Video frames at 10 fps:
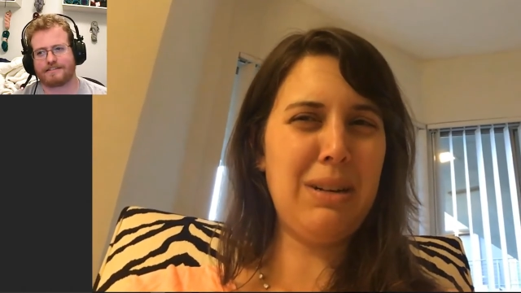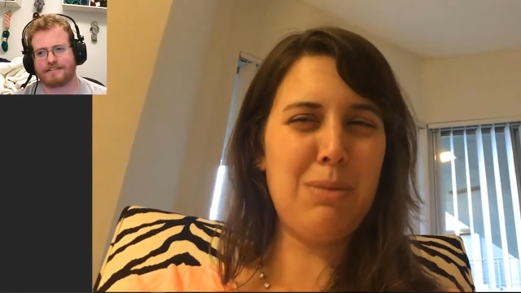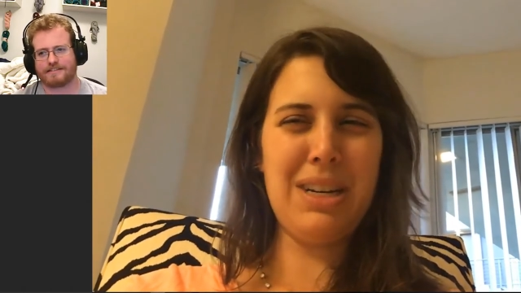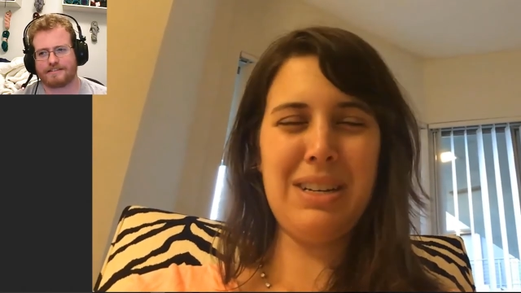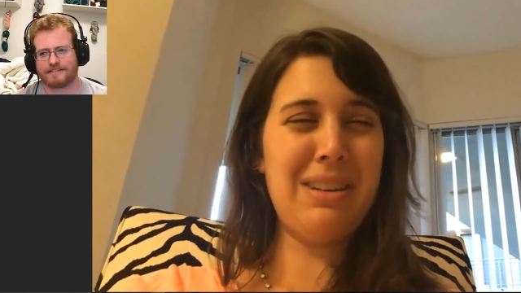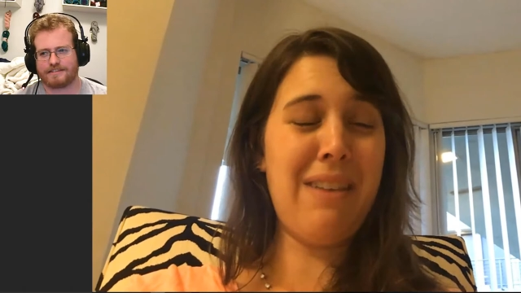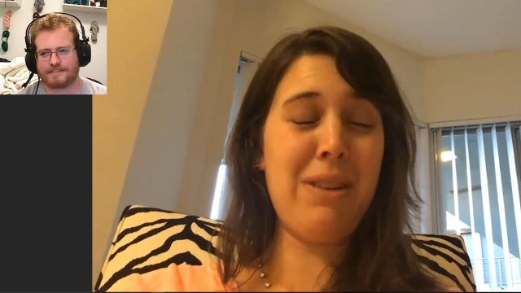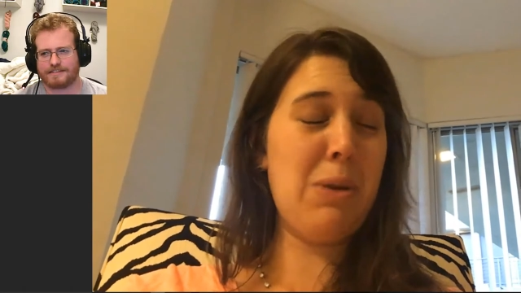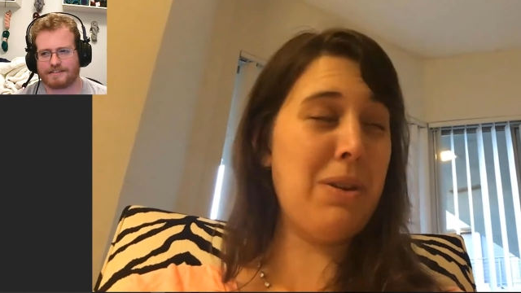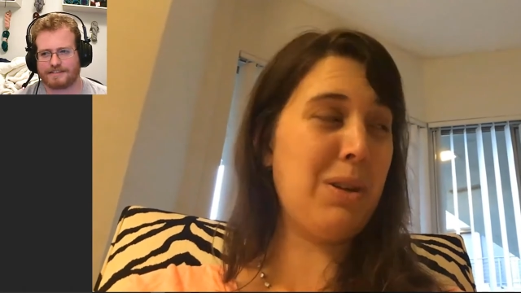Speaker 1: have no
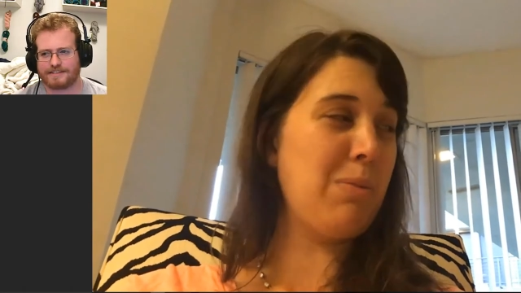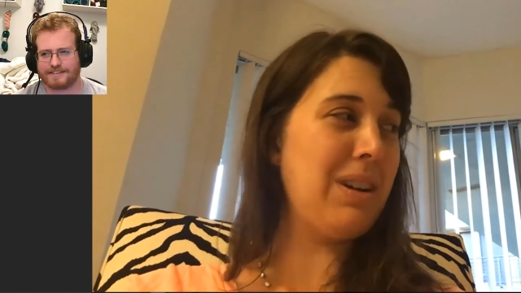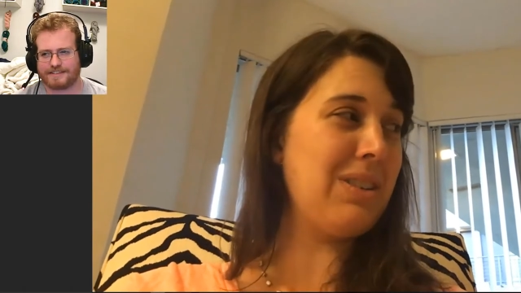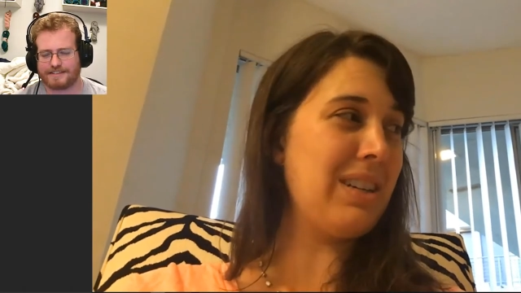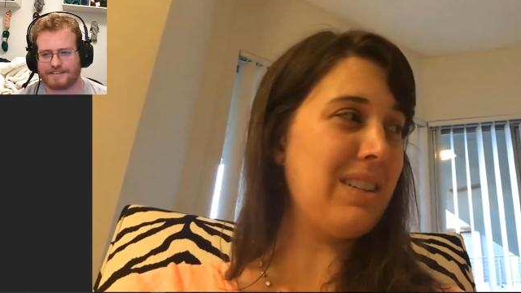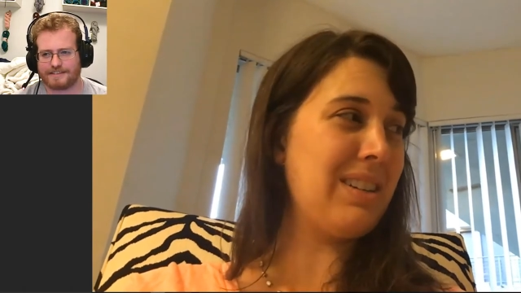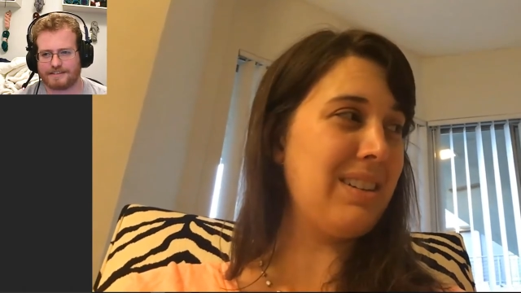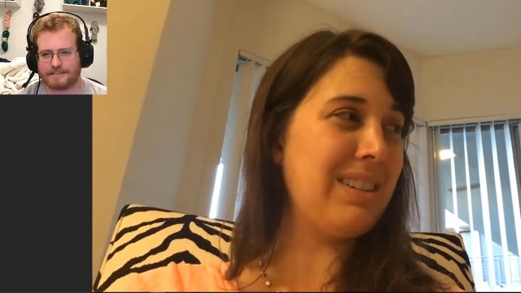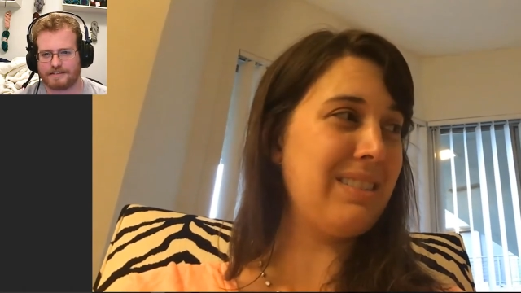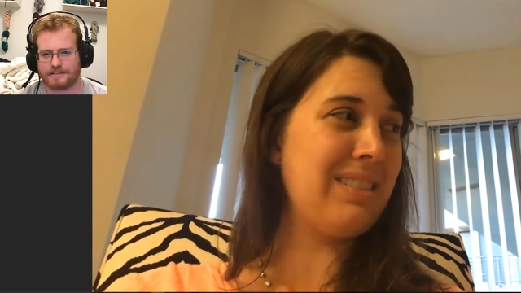other projects
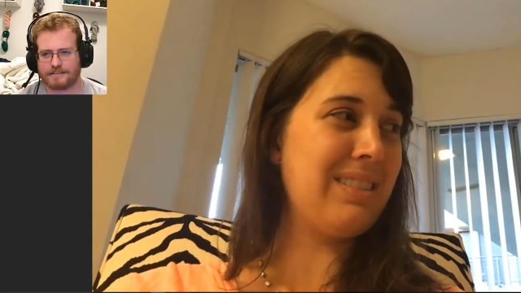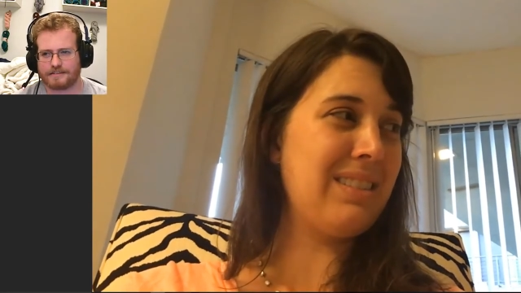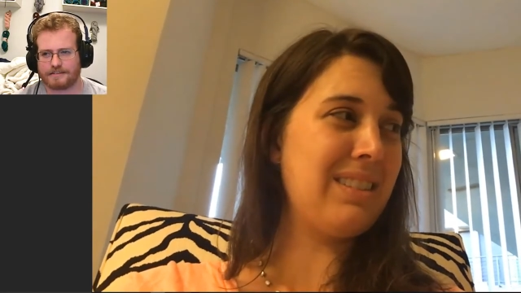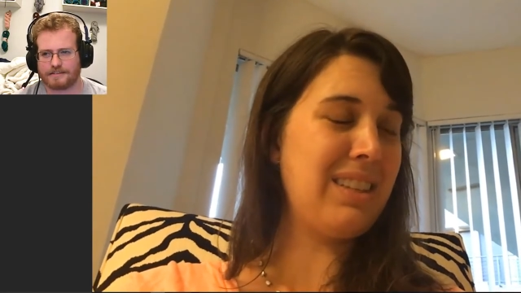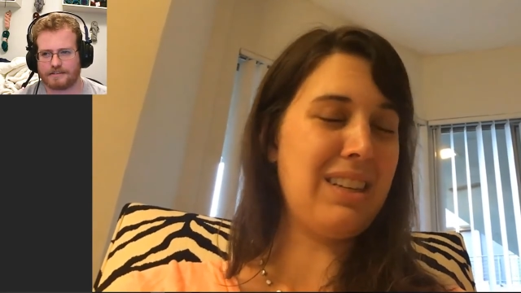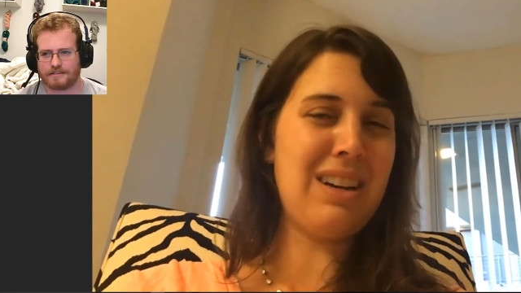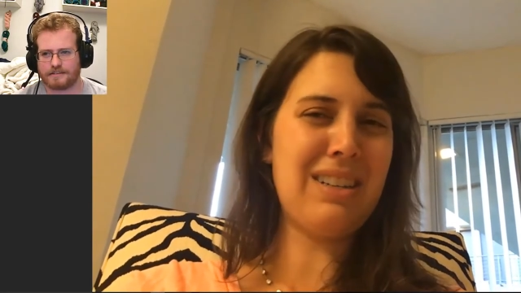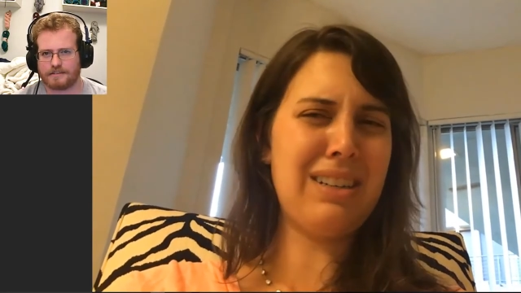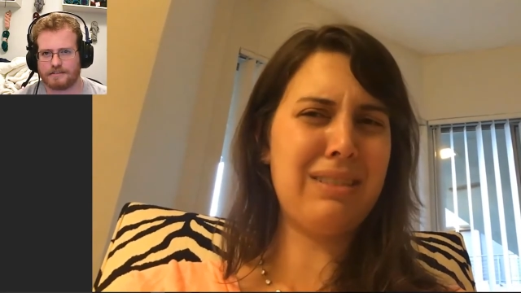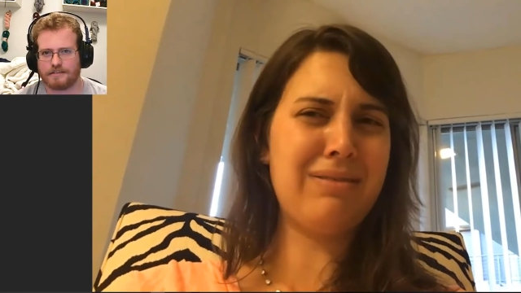on the docket.
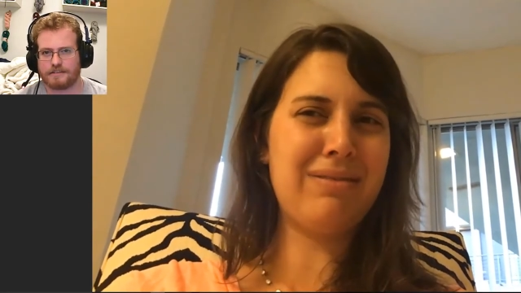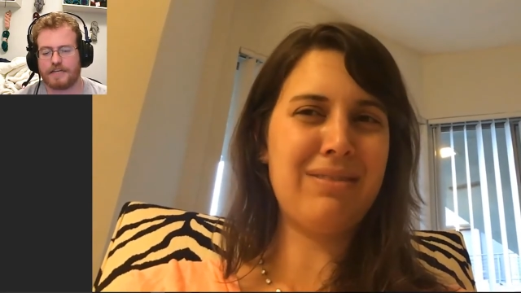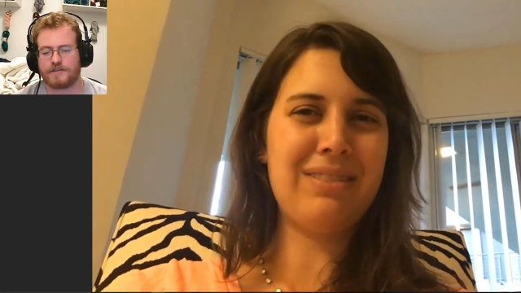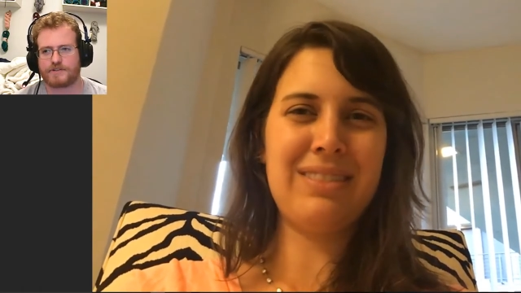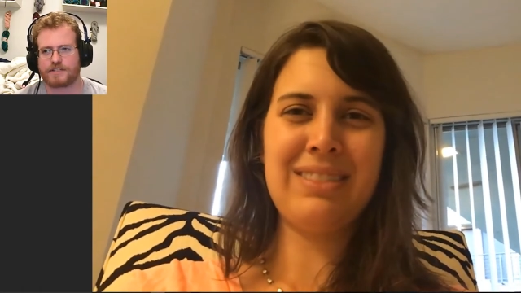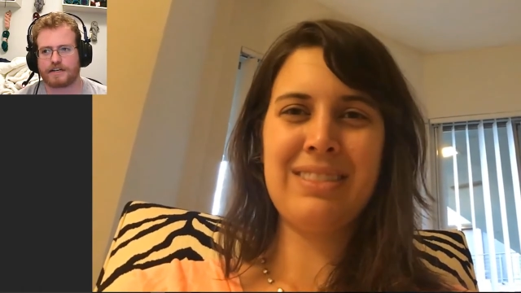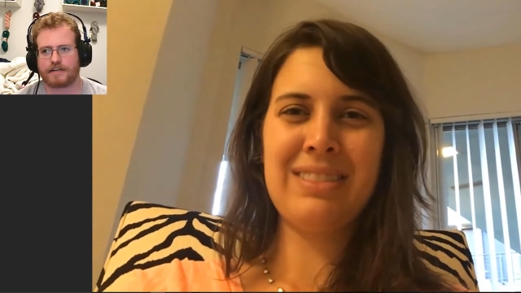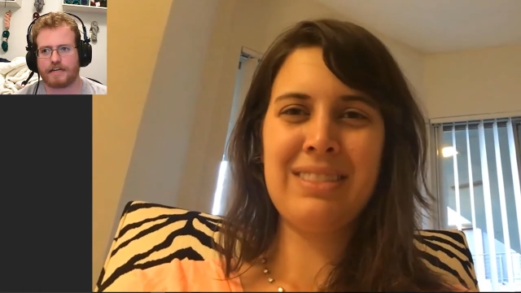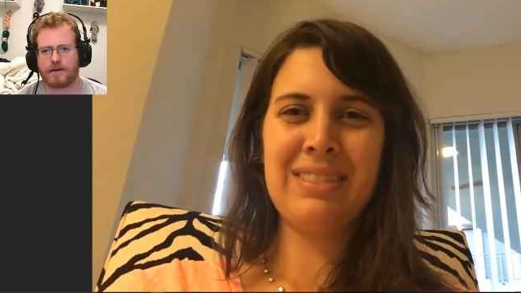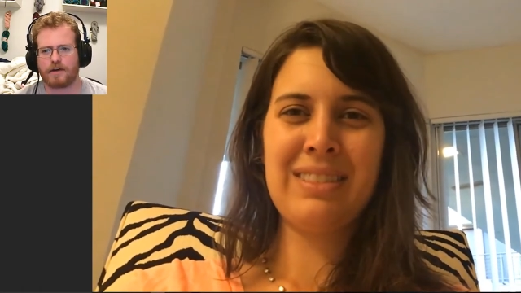
Speaker 2: Interesting.
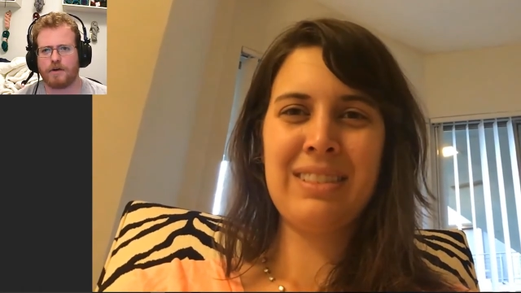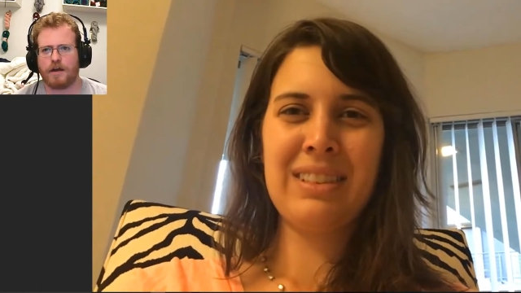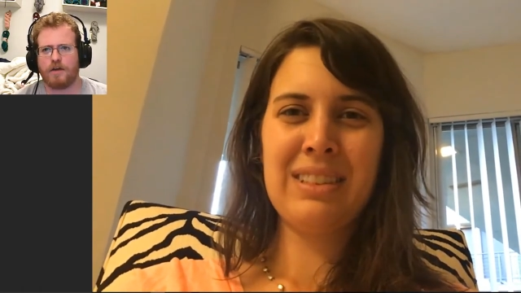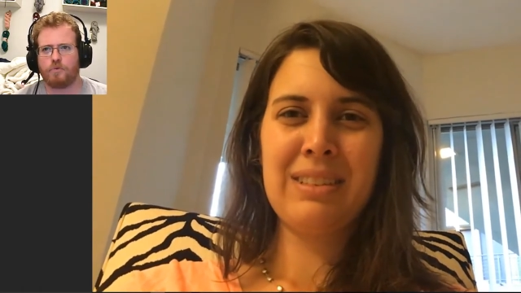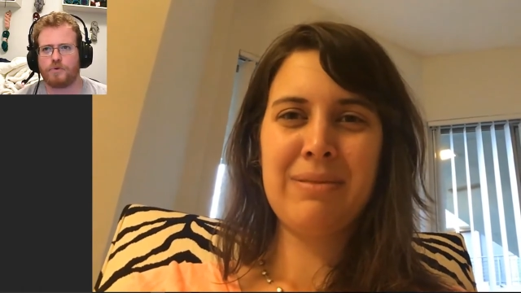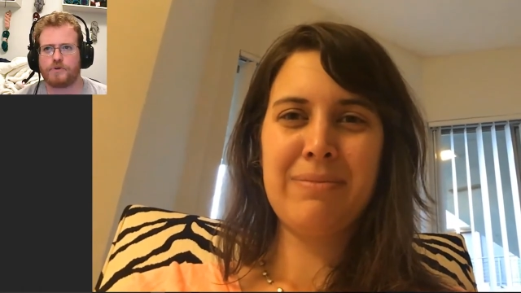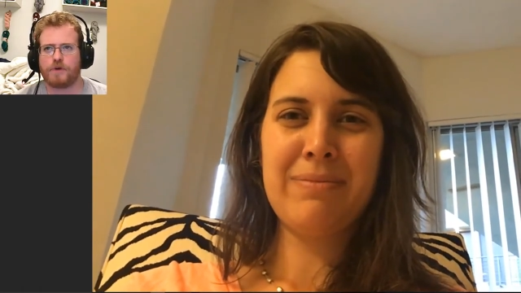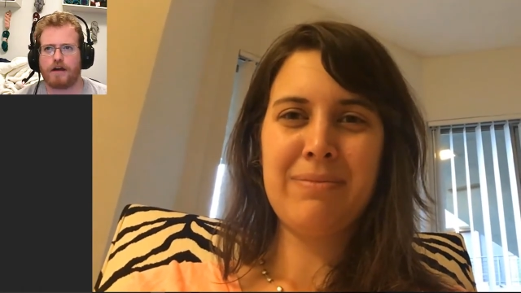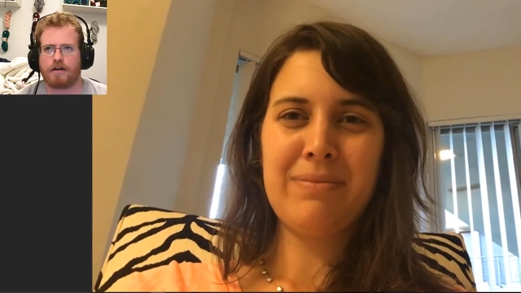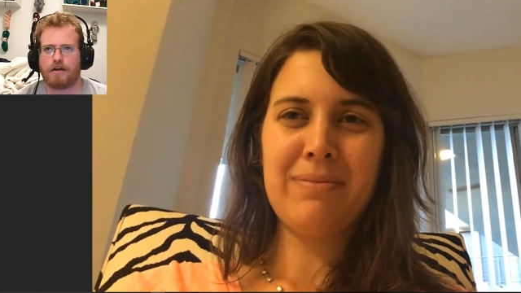Now, would you
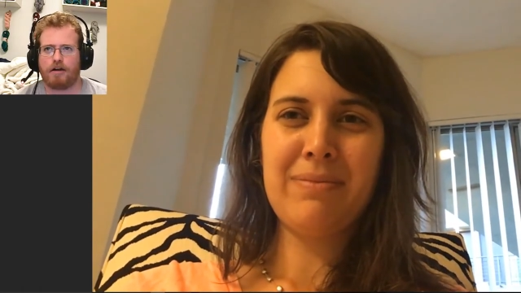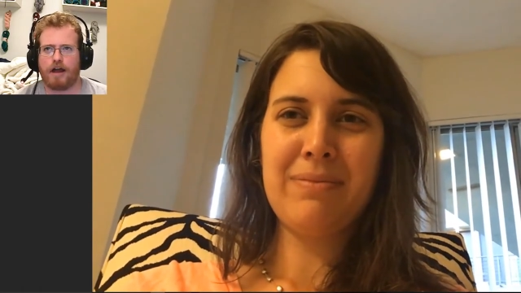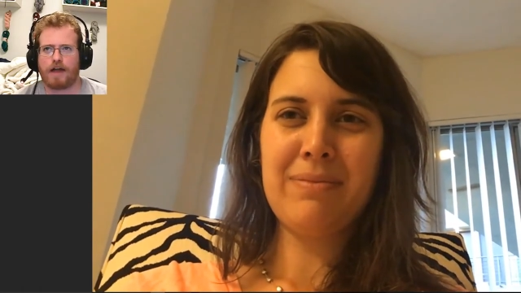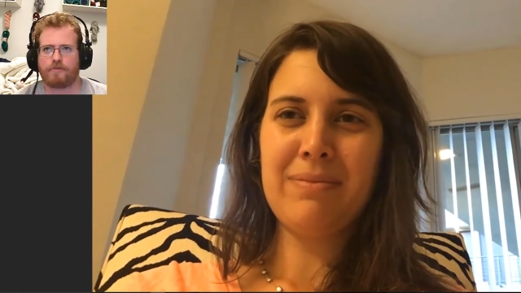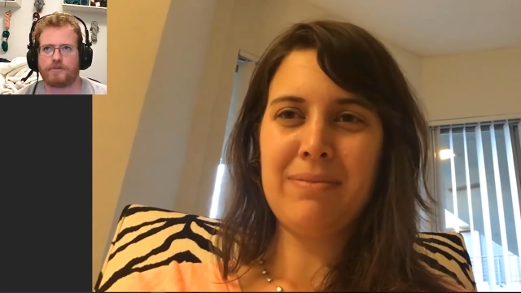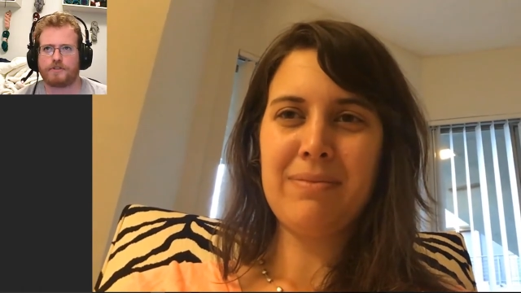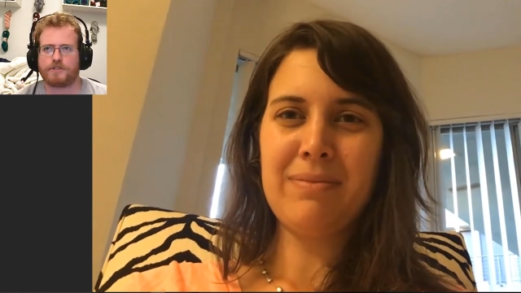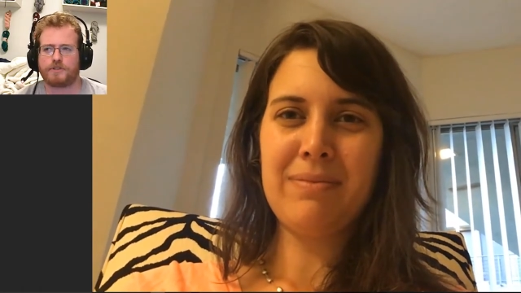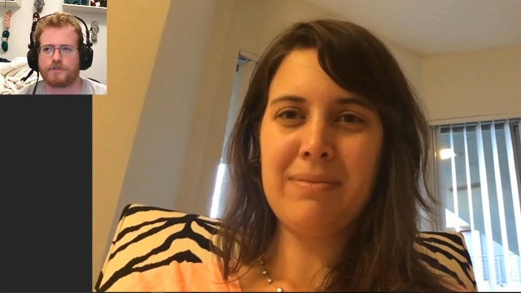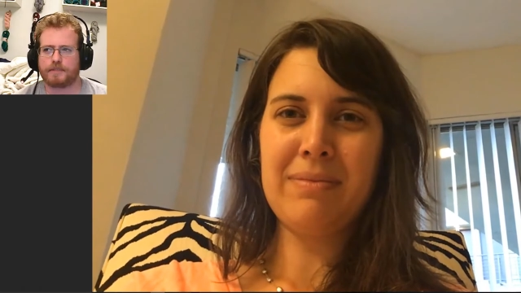ever
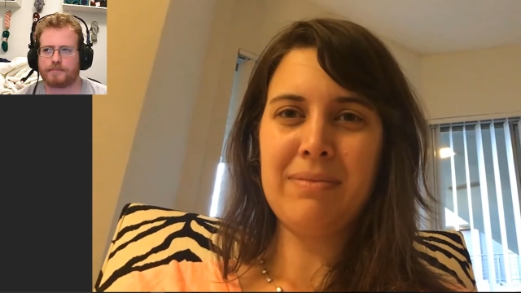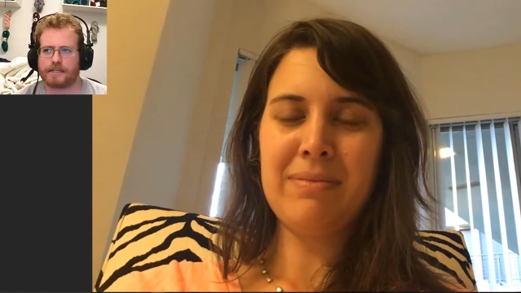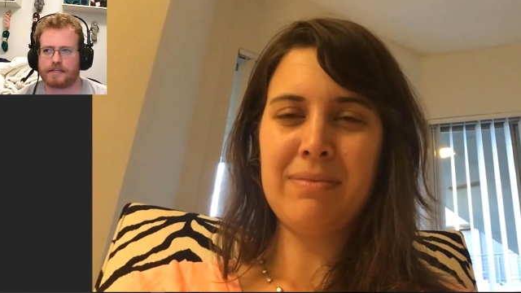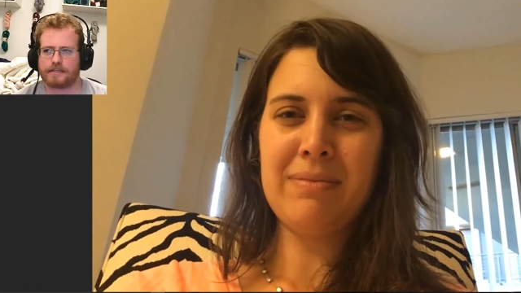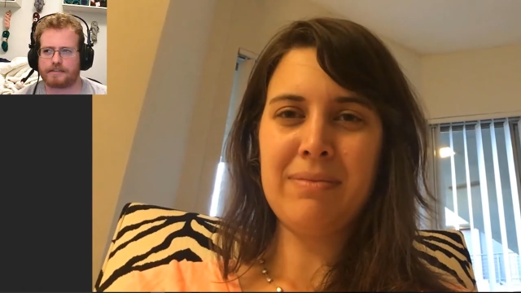do something